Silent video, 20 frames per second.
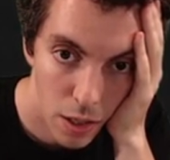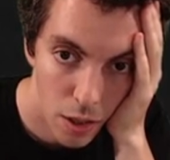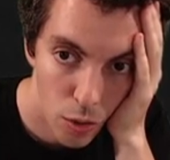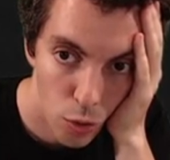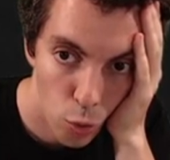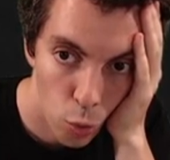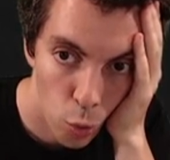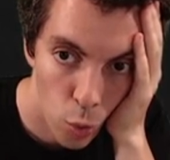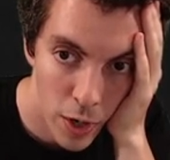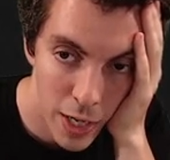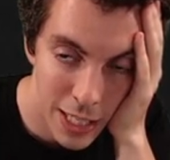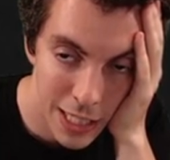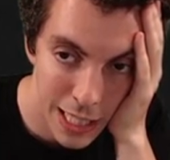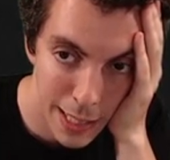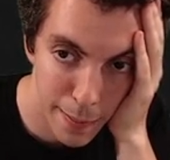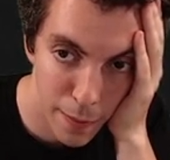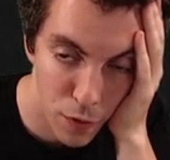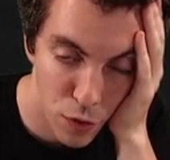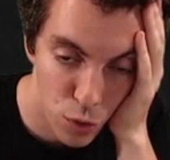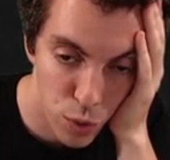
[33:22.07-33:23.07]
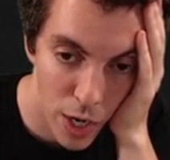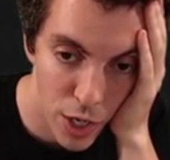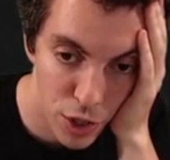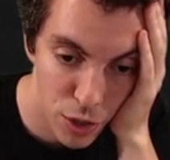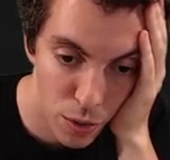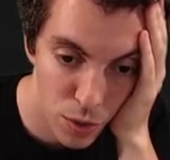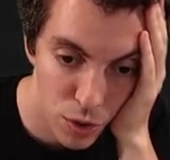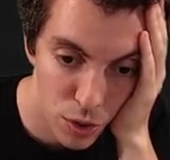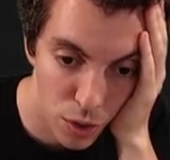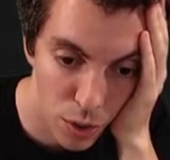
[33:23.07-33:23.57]
ridding them of
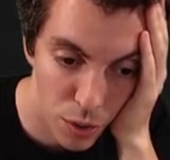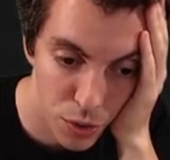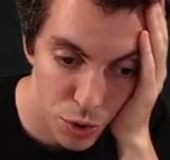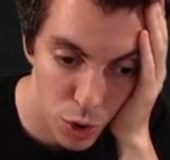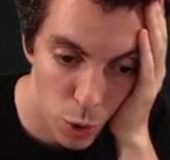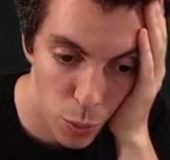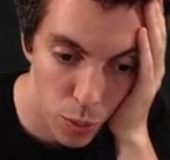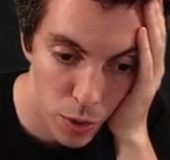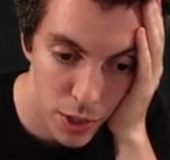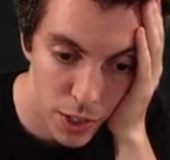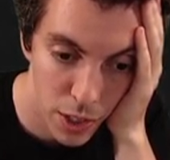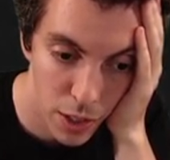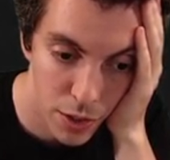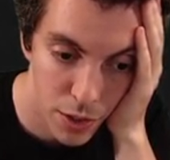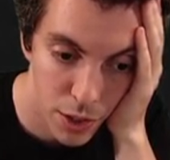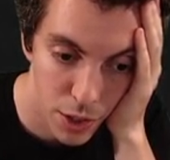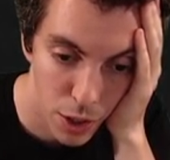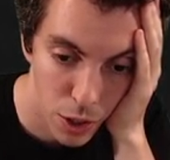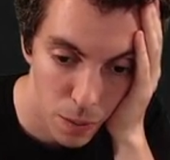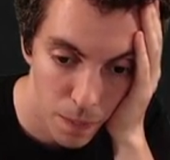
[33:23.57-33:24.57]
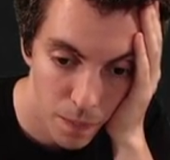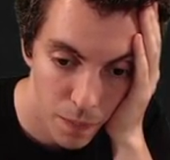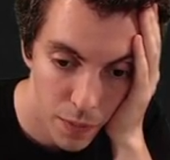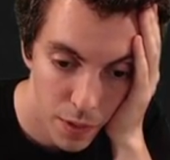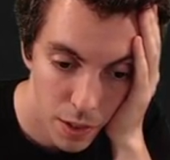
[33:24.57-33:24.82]
treasure is also pretty good, too.